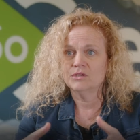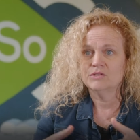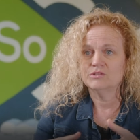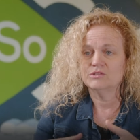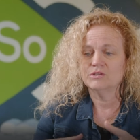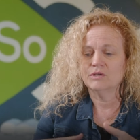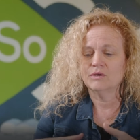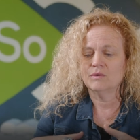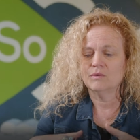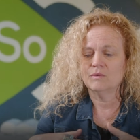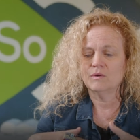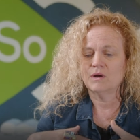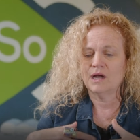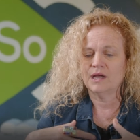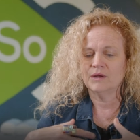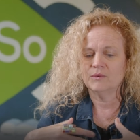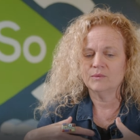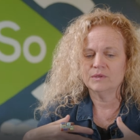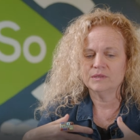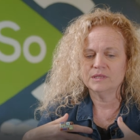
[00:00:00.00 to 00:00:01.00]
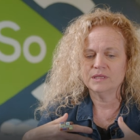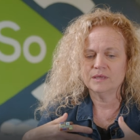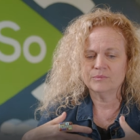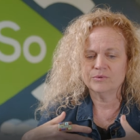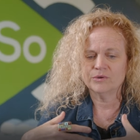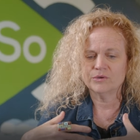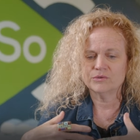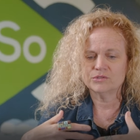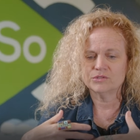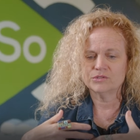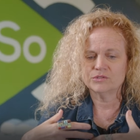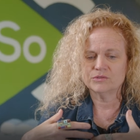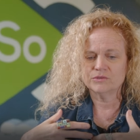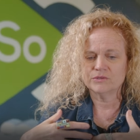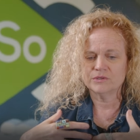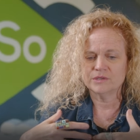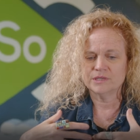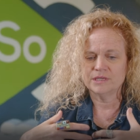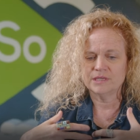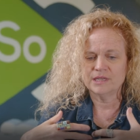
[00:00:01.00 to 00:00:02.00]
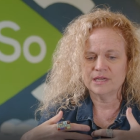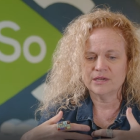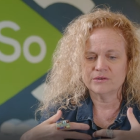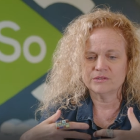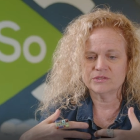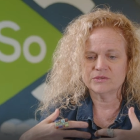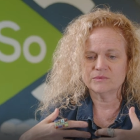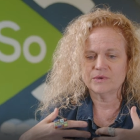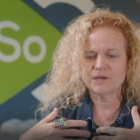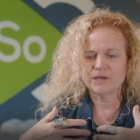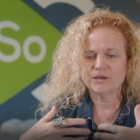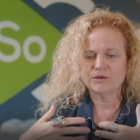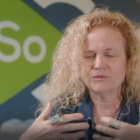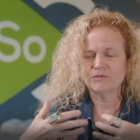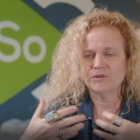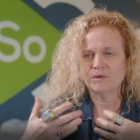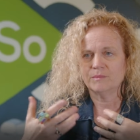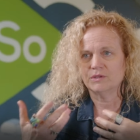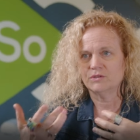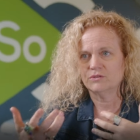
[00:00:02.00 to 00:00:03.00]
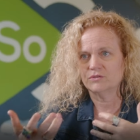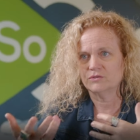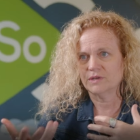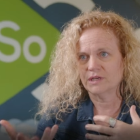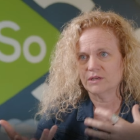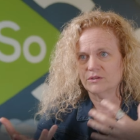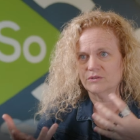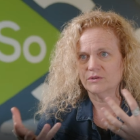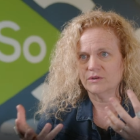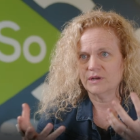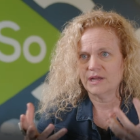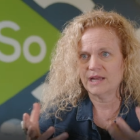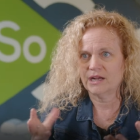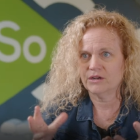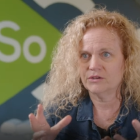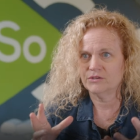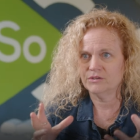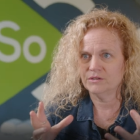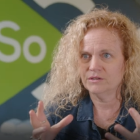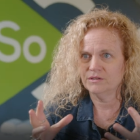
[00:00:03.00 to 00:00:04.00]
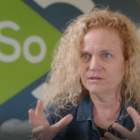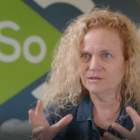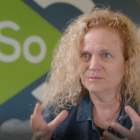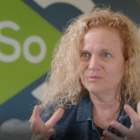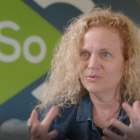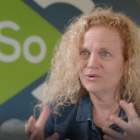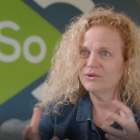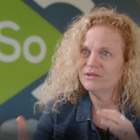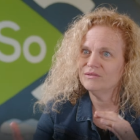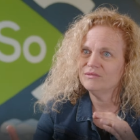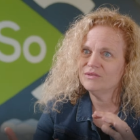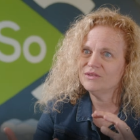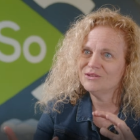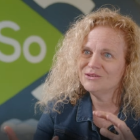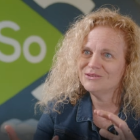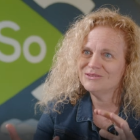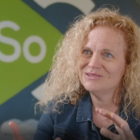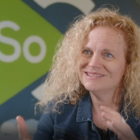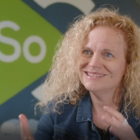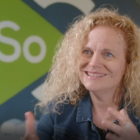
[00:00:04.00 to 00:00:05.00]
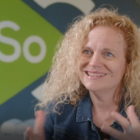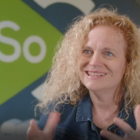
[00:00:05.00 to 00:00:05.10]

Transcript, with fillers: So I really approach story now as a writer from a director or actor point of view,